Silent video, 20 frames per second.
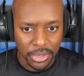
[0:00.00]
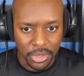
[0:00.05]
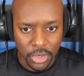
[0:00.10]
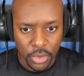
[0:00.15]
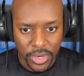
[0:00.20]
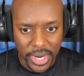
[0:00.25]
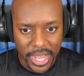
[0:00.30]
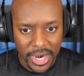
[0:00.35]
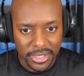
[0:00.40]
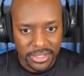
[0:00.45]
to go
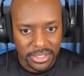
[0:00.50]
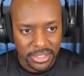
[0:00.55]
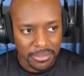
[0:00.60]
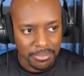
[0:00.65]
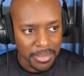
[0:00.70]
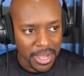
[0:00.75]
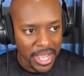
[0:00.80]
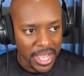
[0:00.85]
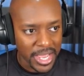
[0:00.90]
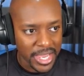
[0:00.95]
down into the
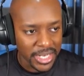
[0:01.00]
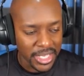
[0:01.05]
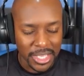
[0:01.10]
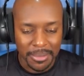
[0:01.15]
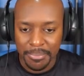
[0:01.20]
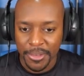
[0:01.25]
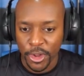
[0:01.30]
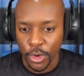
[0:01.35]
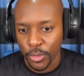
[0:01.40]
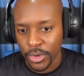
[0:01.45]
mine,
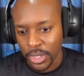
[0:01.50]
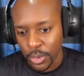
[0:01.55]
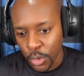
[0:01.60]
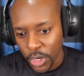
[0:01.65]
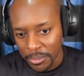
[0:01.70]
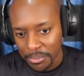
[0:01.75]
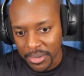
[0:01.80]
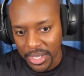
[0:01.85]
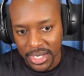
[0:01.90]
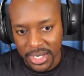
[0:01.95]
get better
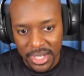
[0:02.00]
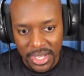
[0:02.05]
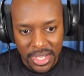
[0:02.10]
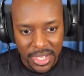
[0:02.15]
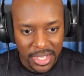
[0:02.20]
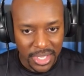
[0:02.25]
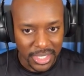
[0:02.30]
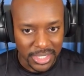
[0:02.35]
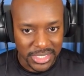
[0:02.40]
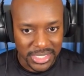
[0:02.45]
equipment,
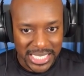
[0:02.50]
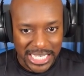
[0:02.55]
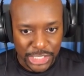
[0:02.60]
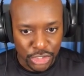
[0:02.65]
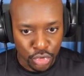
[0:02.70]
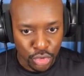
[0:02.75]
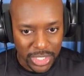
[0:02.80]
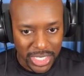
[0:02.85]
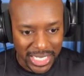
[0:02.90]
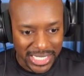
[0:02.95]

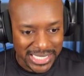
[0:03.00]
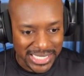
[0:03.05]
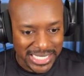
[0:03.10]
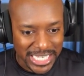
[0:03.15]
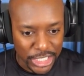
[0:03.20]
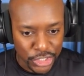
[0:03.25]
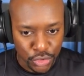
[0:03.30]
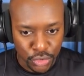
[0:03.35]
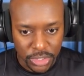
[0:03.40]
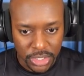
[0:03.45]
etc.,
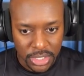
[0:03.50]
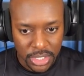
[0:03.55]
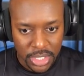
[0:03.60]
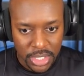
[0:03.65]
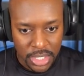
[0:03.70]
etc.